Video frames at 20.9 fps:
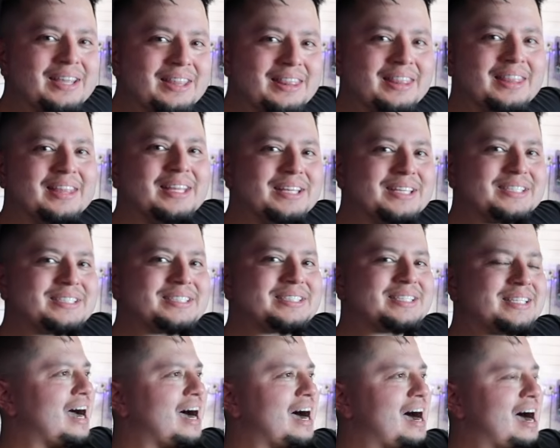
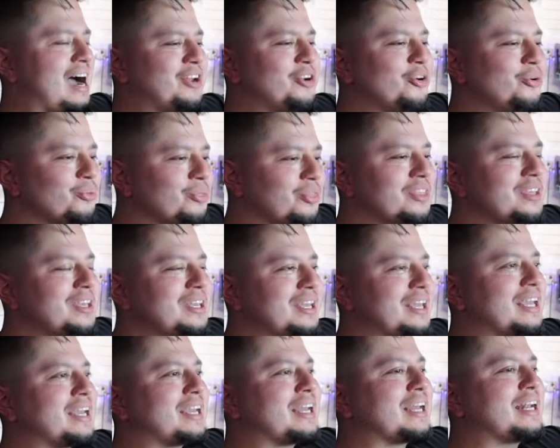this. I don't think
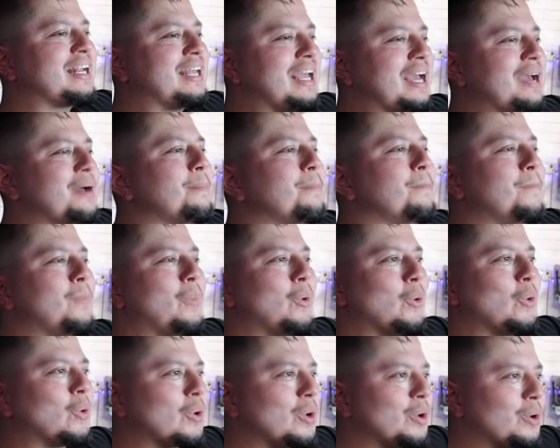it could get
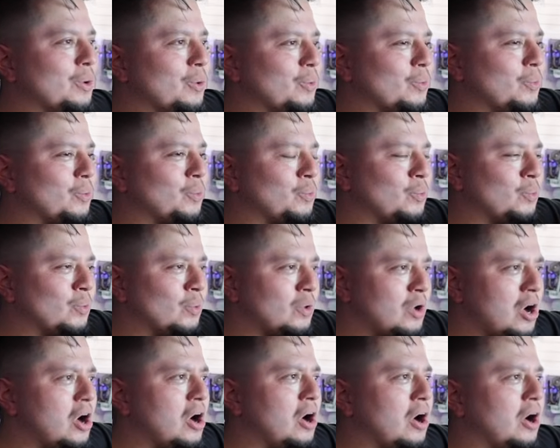more
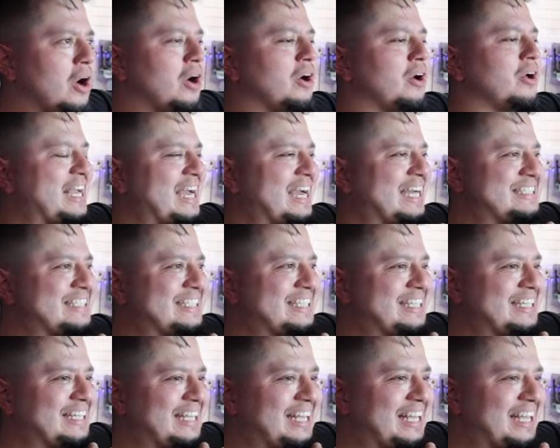raw, as
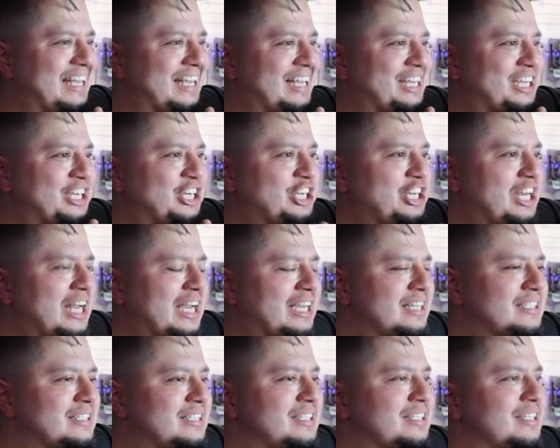in
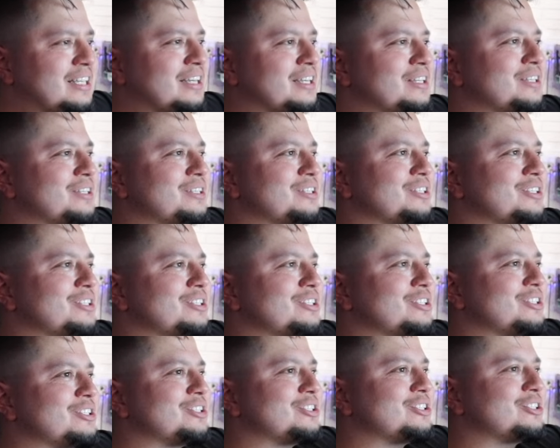connected
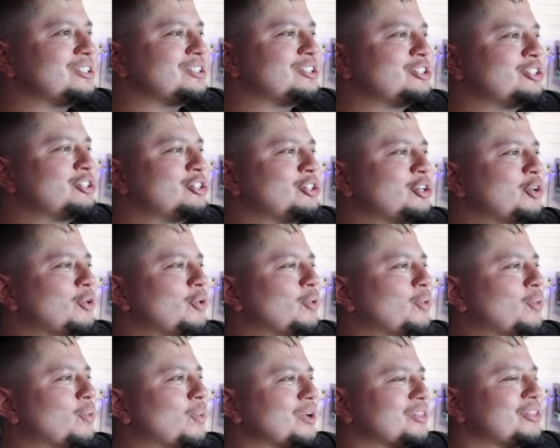to
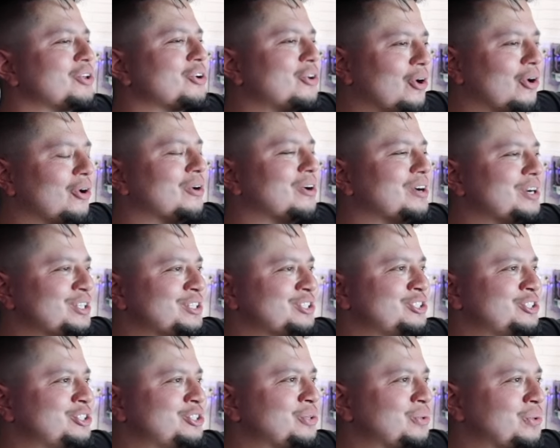what the car is
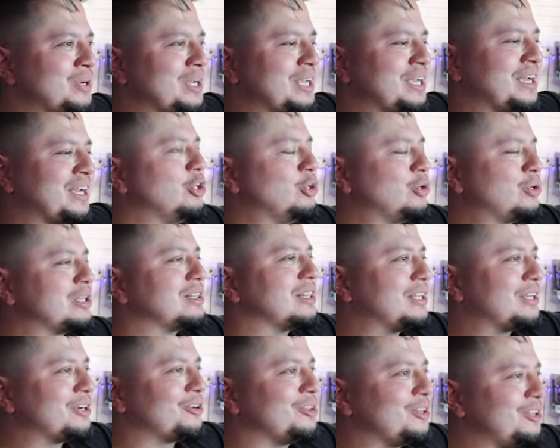doing. You could
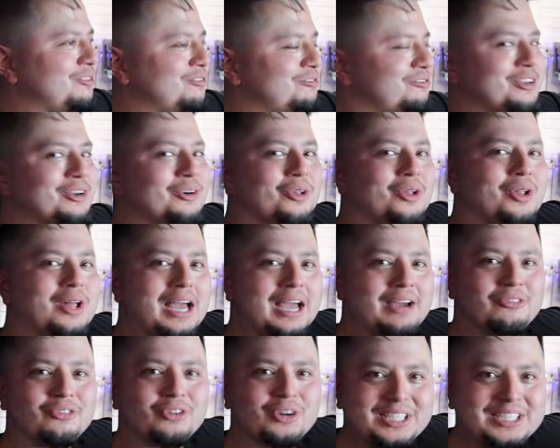literally feel
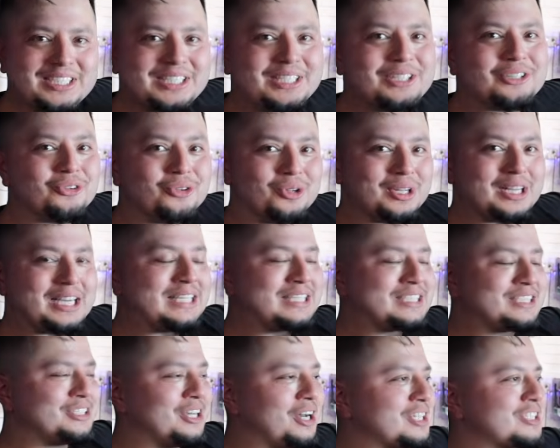every single
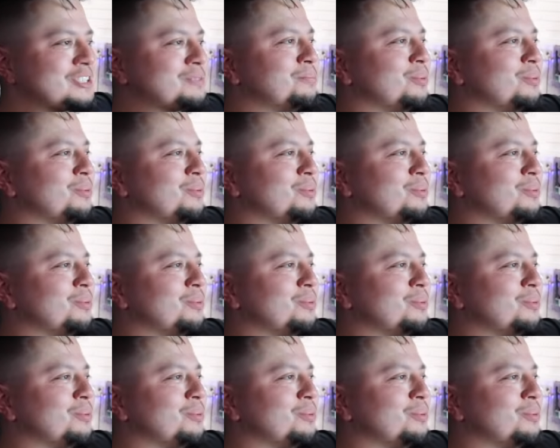exhaust